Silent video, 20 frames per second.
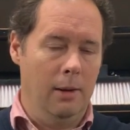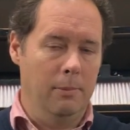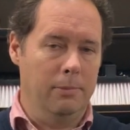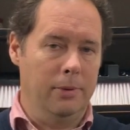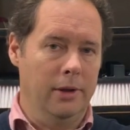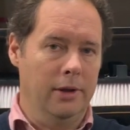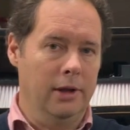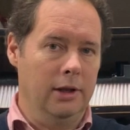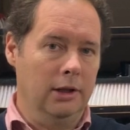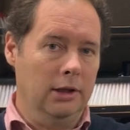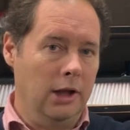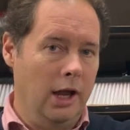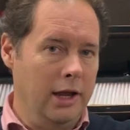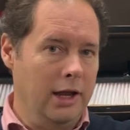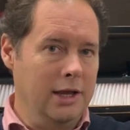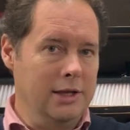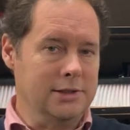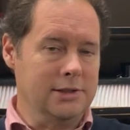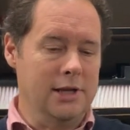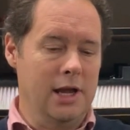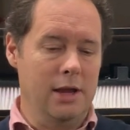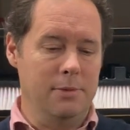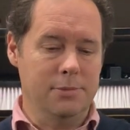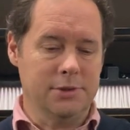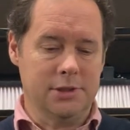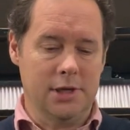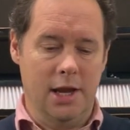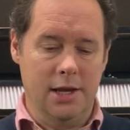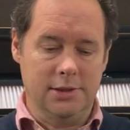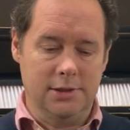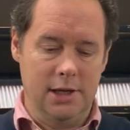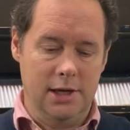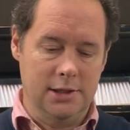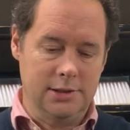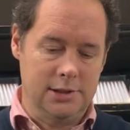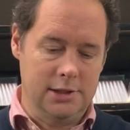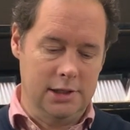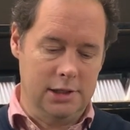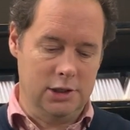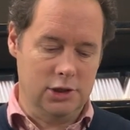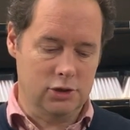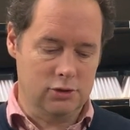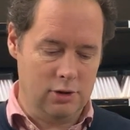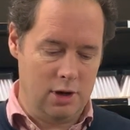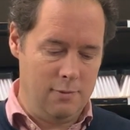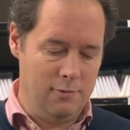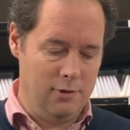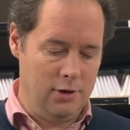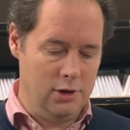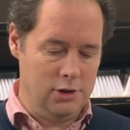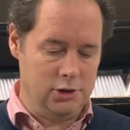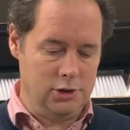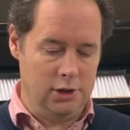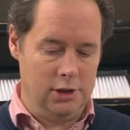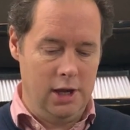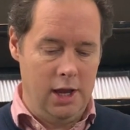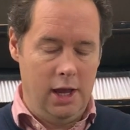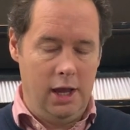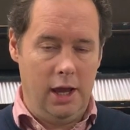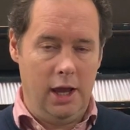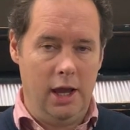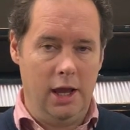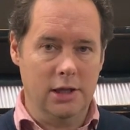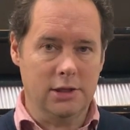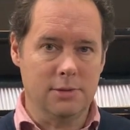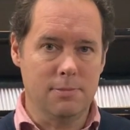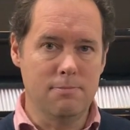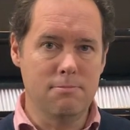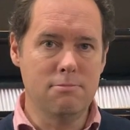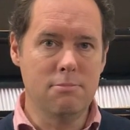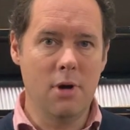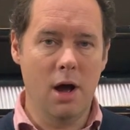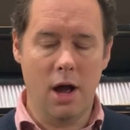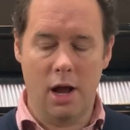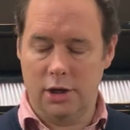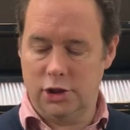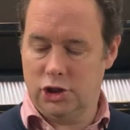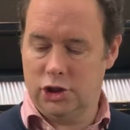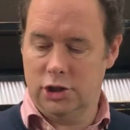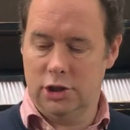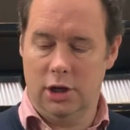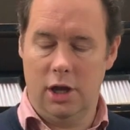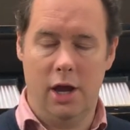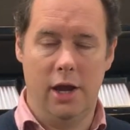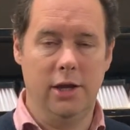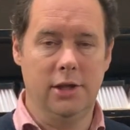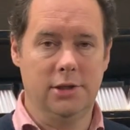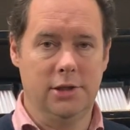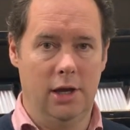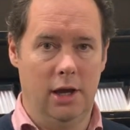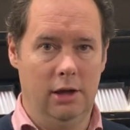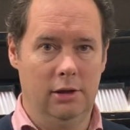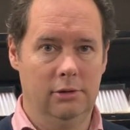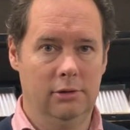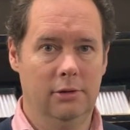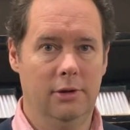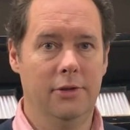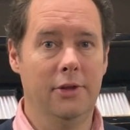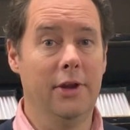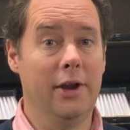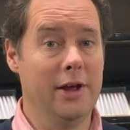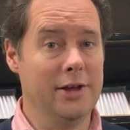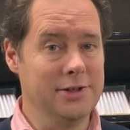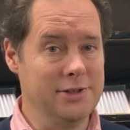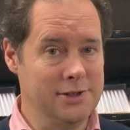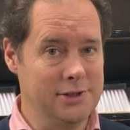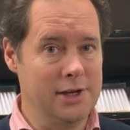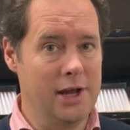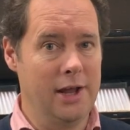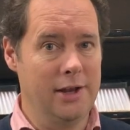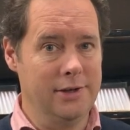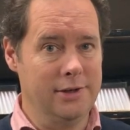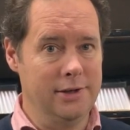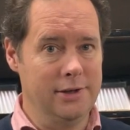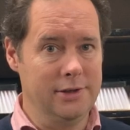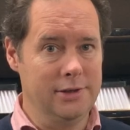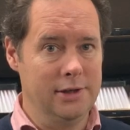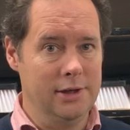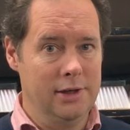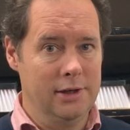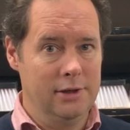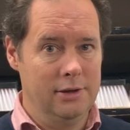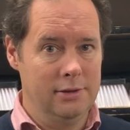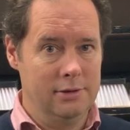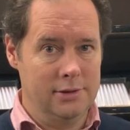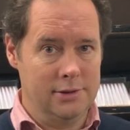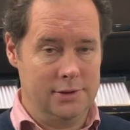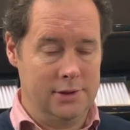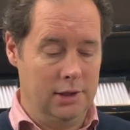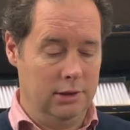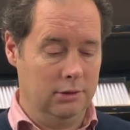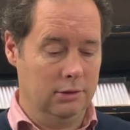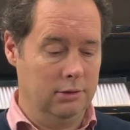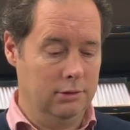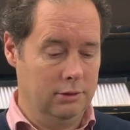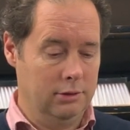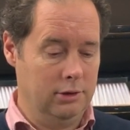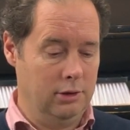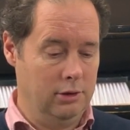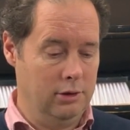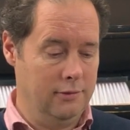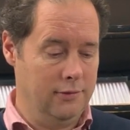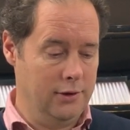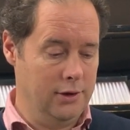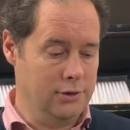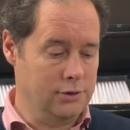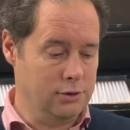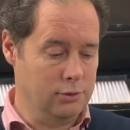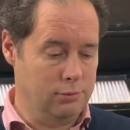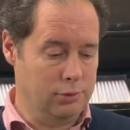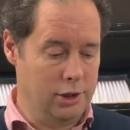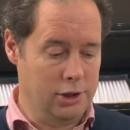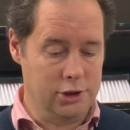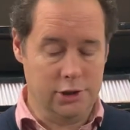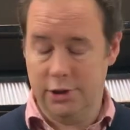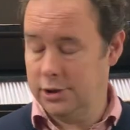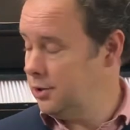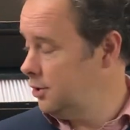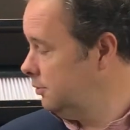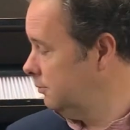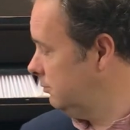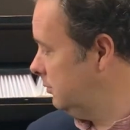But like its name says, it's an extreme version. It's much lighter than our standard sill universal brushes.